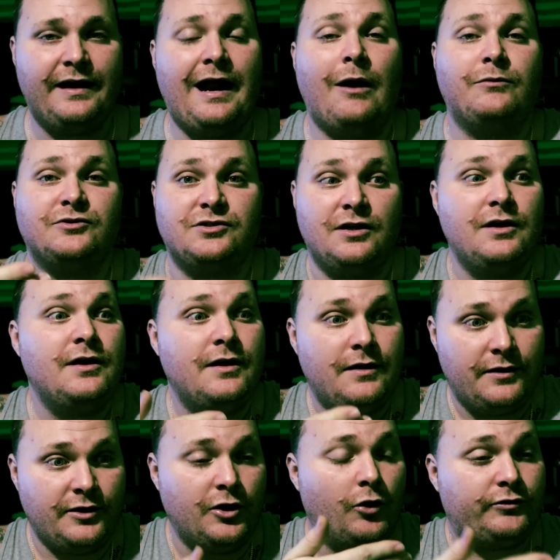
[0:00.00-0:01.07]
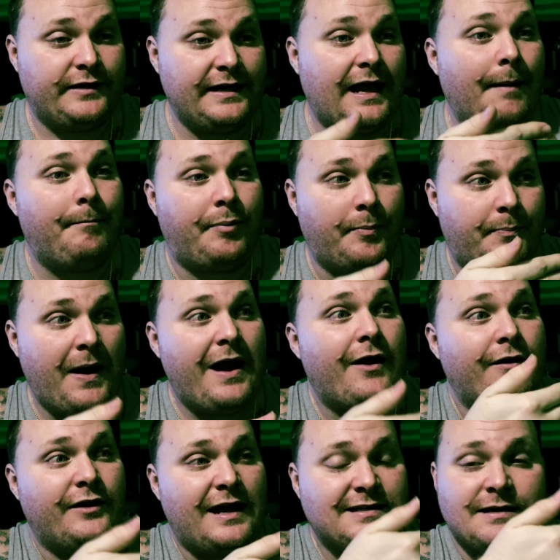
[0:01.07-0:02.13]
and I was, you know, think I'm
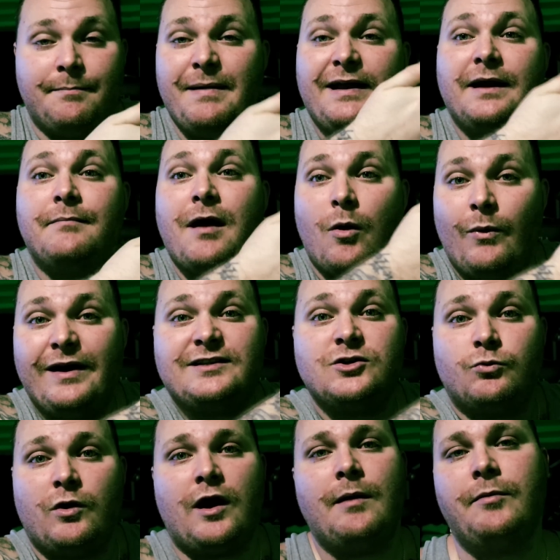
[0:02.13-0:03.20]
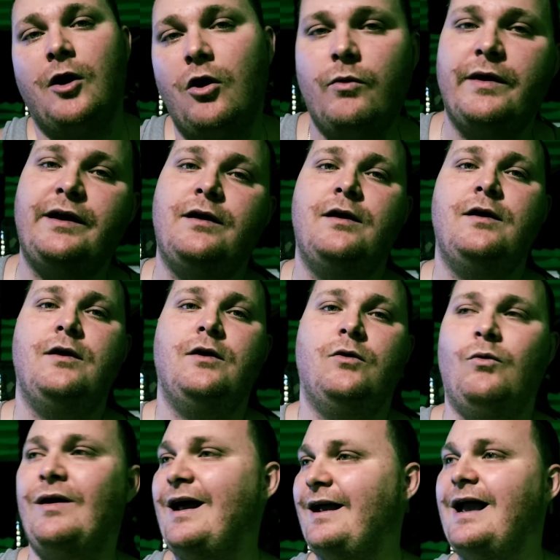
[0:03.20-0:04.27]
preparing as I'm making my way to where I'm going.
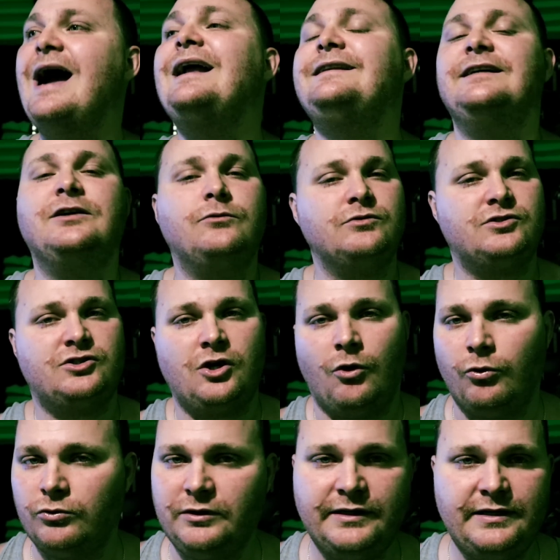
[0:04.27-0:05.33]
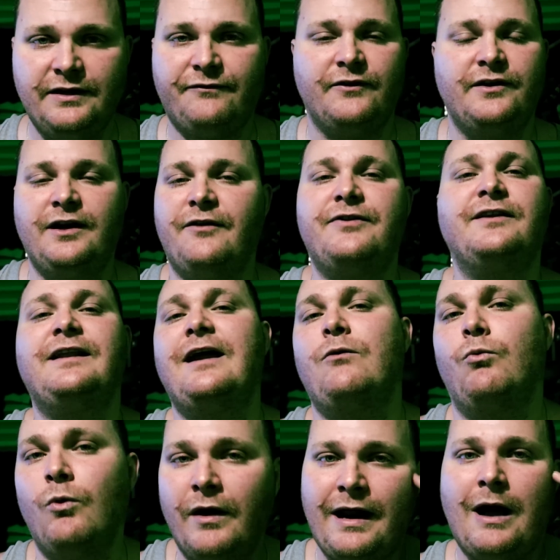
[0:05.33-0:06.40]
When I got there, it was totally different. Nothing like
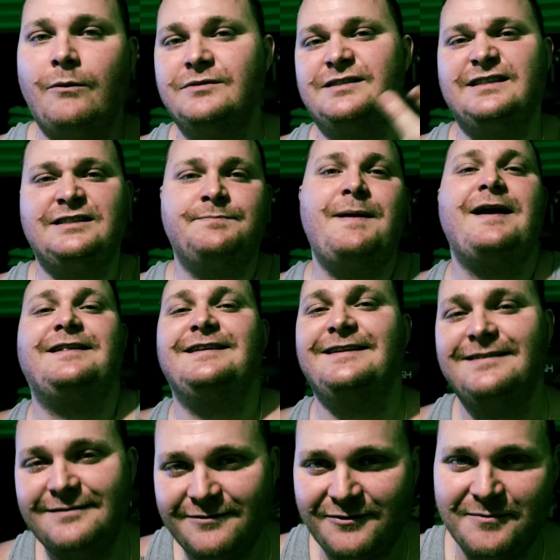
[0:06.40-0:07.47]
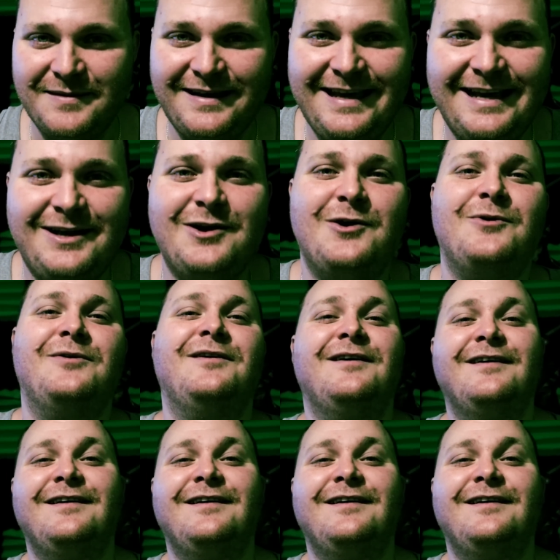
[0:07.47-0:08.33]
what I was expecting from the get-go.